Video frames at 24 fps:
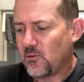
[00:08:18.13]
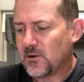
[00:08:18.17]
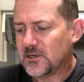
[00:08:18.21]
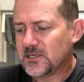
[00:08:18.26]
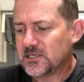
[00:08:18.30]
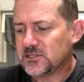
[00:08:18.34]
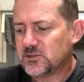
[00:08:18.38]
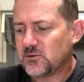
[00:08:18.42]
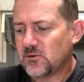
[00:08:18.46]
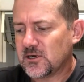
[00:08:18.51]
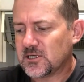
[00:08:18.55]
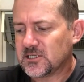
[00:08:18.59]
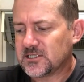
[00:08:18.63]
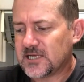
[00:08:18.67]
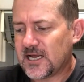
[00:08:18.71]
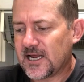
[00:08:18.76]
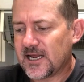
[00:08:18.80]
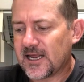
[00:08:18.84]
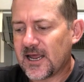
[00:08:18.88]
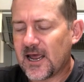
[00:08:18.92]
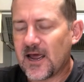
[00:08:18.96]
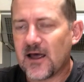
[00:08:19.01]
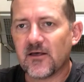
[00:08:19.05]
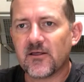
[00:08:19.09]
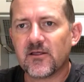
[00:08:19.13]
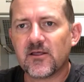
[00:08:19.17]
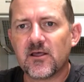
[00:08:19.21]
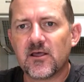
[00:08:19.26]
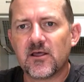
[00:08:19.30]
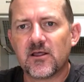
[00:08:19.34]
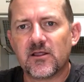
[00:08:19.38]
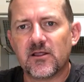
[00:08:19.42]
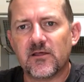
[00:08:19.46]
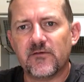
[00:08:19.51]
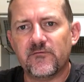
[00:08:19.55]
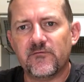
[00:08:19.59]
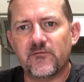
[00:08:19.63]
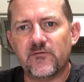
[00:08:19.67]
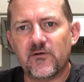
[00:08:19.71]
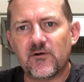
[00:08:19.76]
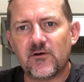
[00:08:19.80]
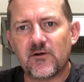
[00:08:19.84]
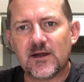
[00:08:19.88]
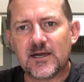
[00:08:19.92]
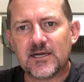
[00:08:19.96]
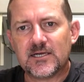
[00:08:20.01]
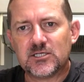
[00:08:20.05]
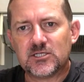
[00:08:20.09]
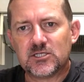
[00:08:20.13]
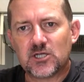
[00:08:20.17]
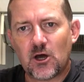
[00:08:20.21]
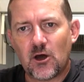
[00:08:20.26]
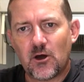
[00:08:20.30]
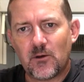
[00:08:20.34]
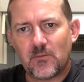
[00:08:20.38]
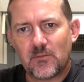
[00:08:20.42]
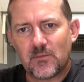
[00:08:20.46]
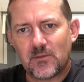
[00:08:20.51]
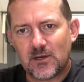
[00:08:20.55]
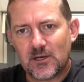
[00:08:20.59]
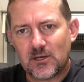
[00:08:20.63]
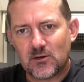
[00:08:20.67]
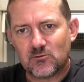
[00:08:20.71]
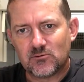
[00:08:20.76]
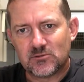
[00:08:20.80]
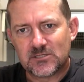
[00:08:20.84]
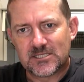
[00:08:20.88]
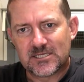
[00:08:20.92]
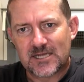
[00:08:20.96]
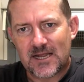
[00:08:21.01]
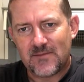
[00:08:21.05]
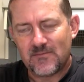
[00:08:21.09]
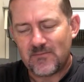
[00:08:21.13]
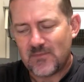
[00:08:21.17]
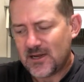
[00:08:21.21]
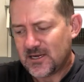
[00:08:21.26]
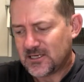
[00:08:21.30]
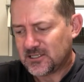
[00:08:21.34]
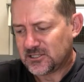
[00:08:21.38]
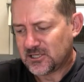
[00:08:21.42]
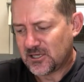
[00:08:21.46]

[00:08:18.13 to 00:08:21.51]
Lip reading: We just want to take out the very top little stem bit,